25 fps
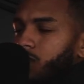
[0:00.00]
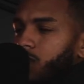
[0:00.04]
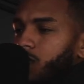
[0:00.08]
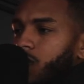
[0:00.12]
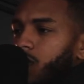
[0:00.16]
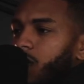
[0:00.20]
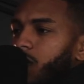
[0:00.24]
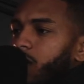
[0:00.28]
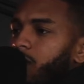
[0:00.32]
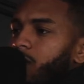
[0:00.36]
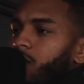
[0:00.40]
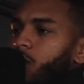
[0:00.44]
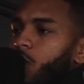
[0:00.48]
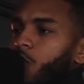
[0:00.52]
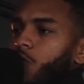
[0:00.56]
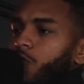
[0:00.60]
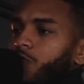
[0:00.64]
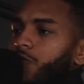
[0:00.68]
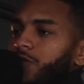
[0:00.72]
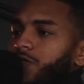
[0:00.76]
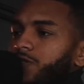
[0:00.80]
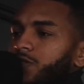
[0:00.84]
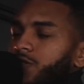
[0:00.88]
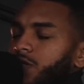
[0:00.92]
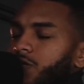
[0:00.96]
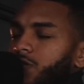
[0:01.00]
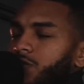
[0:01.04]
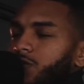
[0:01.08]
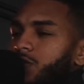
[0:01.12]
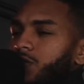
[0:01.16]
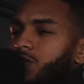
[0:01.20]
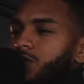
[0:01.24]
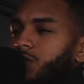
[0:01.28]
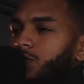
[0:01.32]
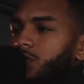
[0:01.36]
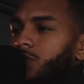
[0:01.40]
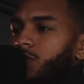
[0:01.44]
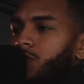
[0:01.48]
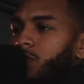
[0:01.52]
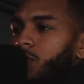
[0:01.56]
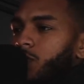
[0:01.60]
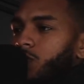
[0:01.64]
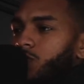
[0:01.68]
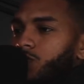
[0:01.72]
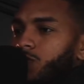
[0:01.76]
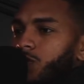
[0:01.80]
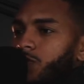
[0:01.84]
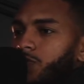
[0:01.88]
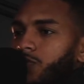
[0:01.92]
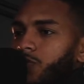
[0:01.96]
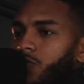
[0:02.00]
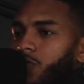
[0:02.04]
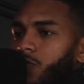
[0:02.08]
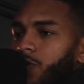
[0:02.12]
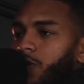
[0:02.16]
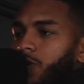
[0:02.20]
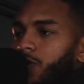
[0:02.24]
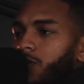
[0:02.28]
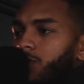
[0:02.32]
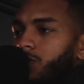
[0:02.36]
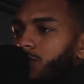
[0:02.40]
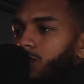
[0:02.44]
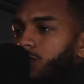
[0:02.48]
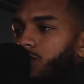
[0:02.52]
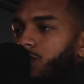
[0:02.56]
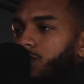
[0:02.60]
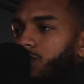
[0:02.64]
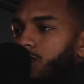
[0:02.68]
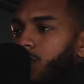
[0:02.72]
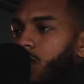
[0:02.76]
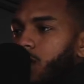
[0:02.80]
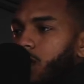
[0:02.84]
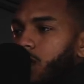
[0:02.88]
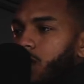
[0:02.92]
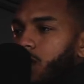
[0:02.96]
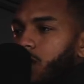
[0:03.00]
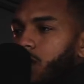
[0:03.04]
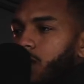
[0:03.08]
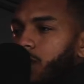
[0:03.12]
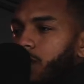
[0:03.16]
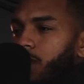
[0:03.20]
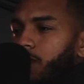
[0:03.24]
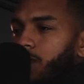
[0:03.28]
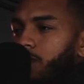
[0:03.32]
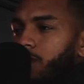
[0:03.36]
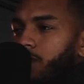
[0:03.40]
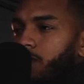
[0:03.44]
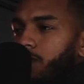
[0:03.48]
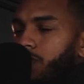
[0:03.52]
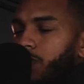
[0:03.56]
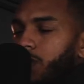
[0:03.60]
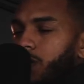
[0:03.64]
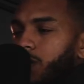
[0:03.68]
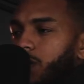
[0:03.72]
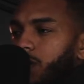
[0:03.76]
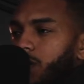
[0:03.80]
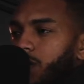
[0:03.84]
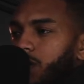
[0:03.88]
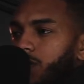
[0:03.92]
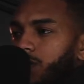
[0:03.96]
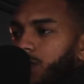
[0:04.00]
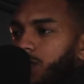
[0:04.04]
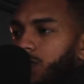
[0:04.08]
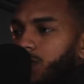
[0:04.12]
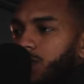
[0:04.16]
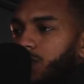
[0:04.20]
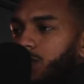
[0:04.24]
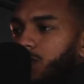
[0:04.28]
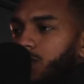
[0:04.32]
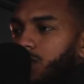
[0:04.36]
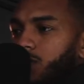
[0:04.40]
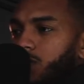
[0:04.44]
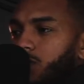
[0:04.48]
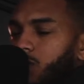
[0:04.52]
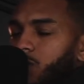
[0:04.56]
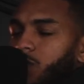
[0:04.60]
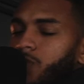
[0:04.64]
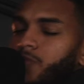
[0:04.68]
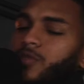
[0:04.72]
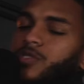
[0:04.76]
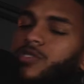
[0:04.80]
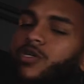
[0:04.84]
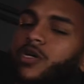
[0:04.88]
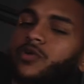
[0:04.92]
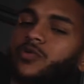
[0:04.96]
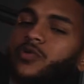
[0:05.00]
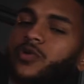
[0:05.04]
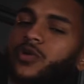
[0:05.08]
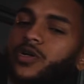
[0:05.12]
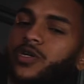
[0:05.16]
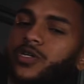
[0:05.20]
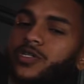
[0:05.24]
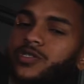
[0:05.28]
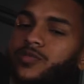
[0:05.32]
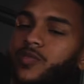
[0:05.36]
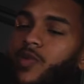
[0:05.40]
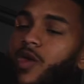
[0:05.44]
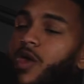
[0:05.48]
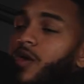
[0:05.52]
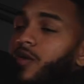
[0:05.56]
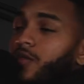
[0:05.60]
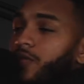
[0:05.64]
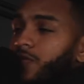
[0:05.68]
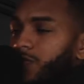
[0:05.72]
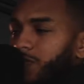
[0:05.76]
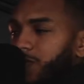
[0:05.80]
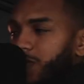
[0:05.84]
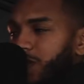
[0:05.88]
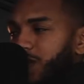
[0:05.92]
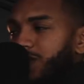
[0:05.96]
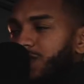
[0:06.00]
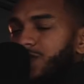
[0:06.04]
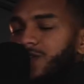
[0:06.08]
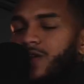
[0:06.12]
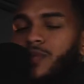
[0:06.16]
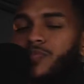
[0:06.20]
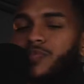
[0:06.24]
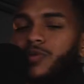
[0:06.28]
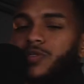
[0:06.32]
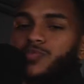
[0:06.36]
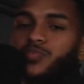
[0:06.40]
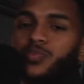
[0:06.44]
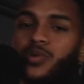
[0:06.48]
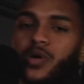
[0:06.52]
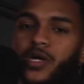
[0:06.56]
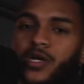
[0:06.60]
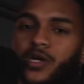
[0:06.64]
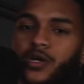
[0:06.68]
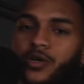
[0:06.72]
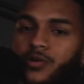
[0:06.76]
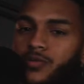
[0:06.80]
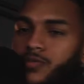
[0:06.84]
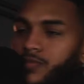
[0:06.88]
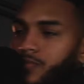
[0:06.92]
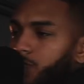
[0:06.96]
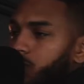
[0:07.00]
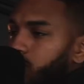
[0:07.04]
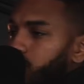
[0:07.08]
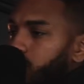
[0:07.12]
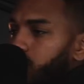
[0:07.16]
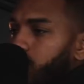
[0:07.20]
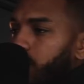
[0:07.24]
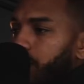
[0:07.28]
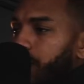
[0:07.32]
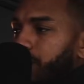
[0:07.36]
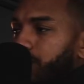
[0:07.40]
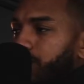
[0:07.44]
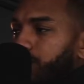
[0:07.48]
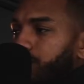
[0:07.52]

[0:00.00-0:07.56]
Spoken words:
of all these things, this is the most important because, well, let me tell you what it is. This step is prayer, right?